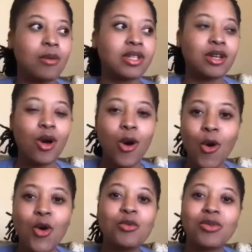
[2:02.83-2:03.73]
at
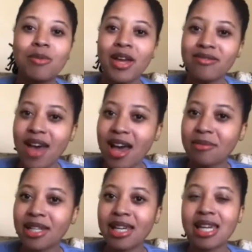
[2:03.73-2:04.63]
home with my
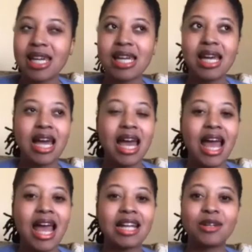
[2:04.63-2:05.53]
family,
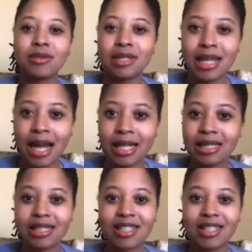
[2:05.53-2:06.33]
and it was nice.